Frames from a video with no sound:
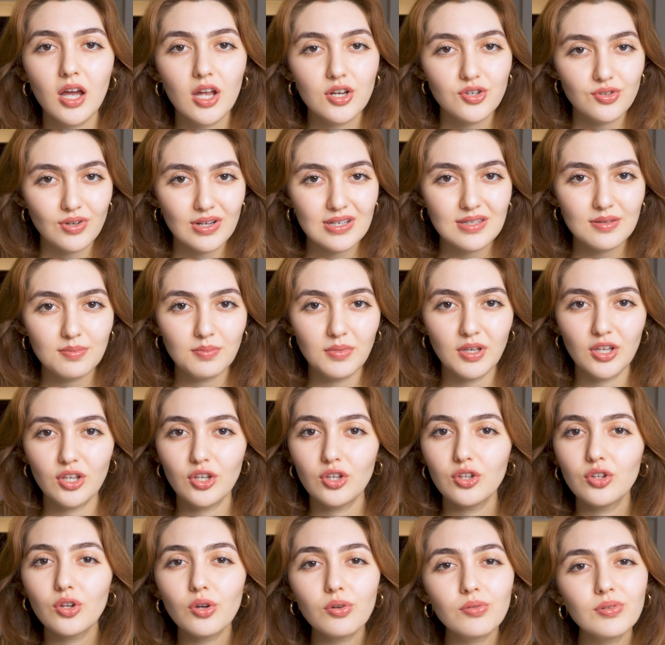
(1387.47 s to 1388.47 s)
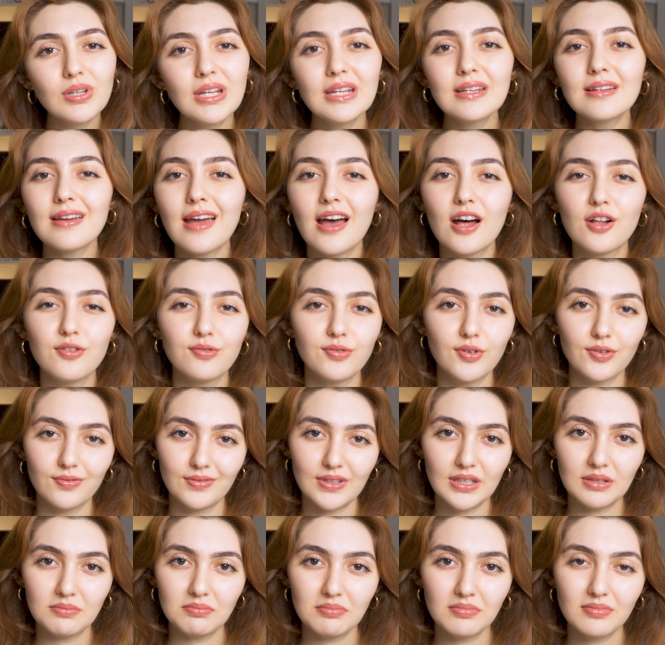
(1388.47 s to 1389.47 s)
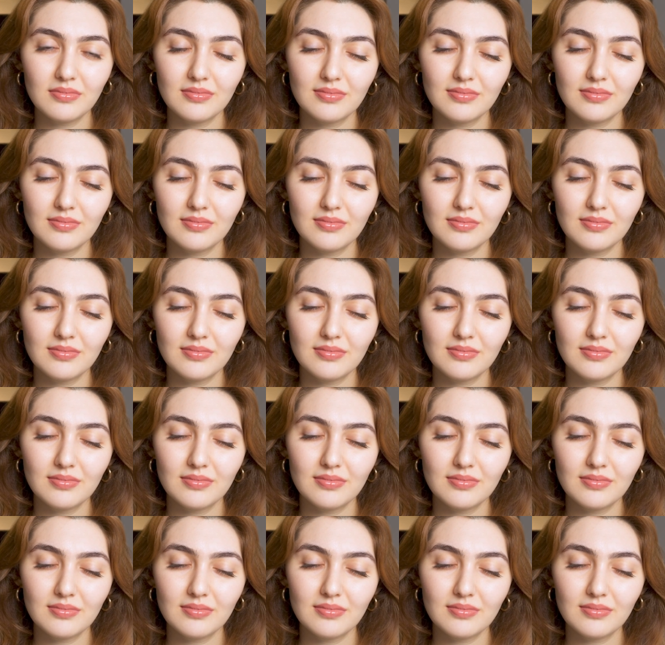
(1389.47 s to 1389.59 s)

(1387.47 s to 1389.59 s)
Trust me, you don't need half of them.